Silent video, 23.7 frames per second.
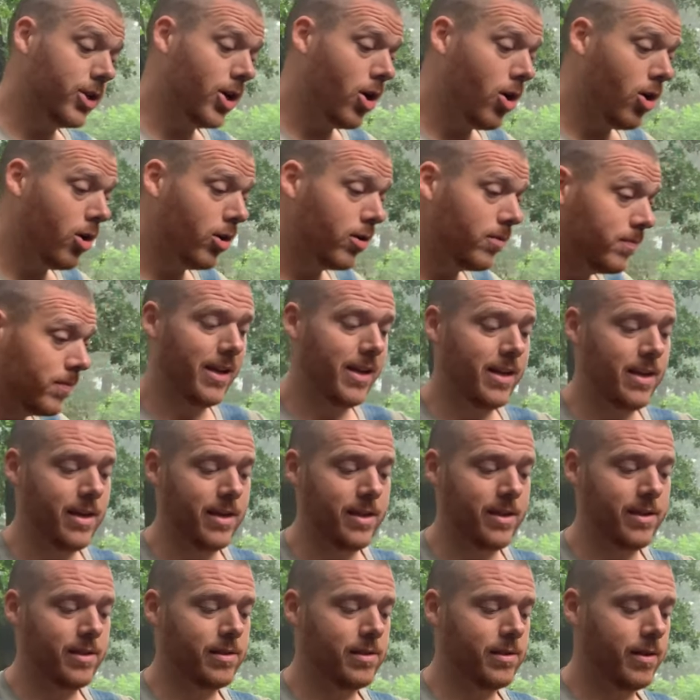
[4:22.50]
dog. He
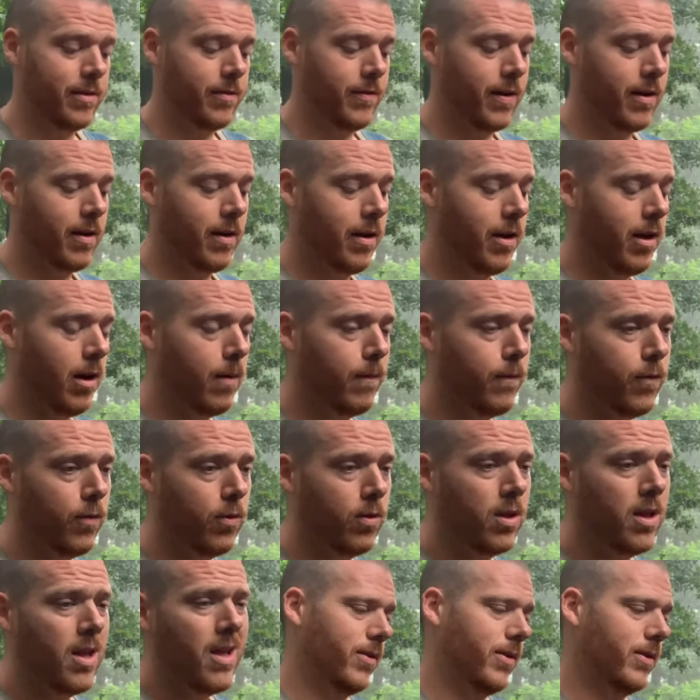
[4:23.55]
is uh, very
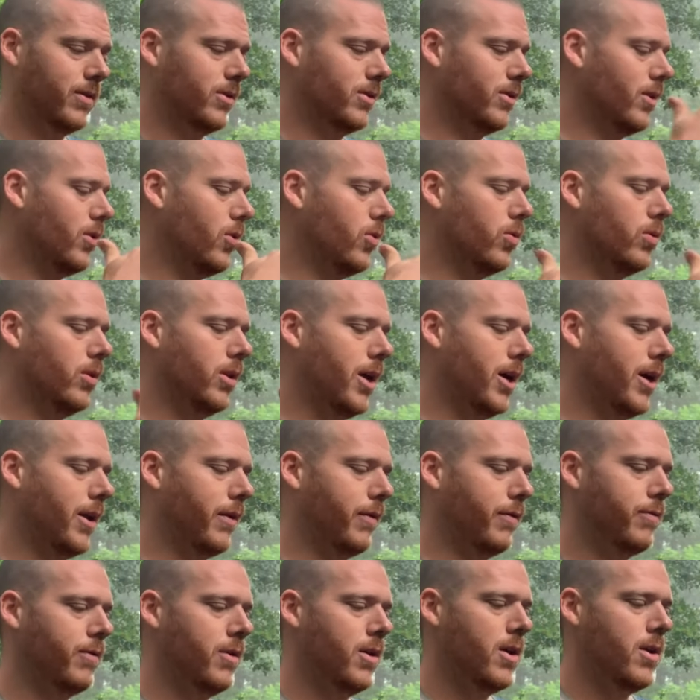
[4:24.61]
helpful. there's a whole lot
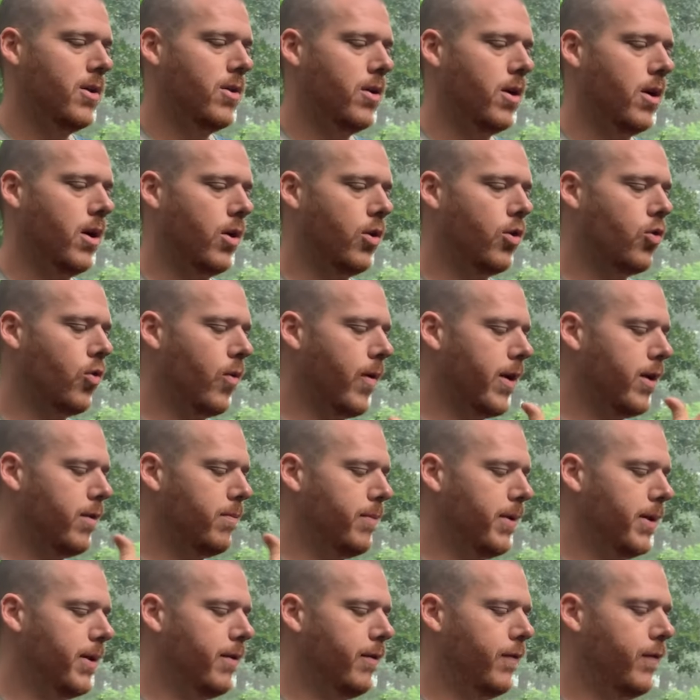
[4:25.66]
of uh,
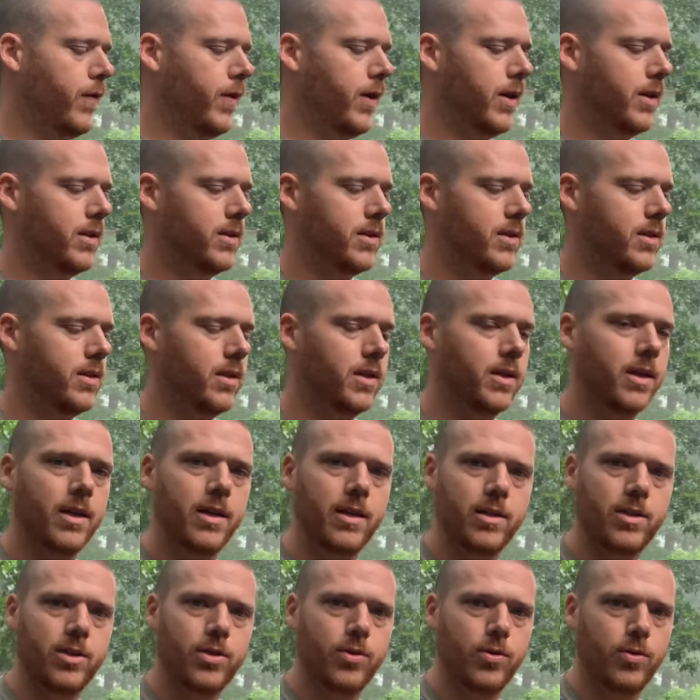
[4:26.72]
great benefits
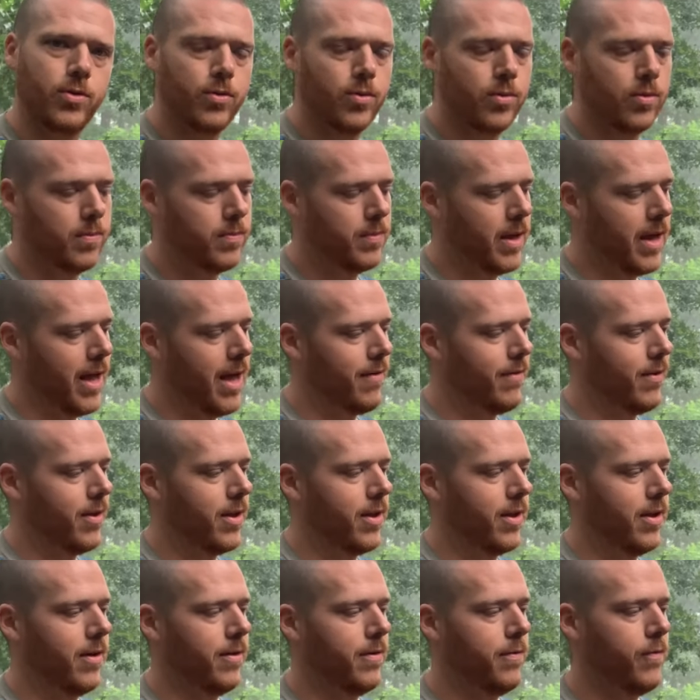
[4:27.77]
uh, to having a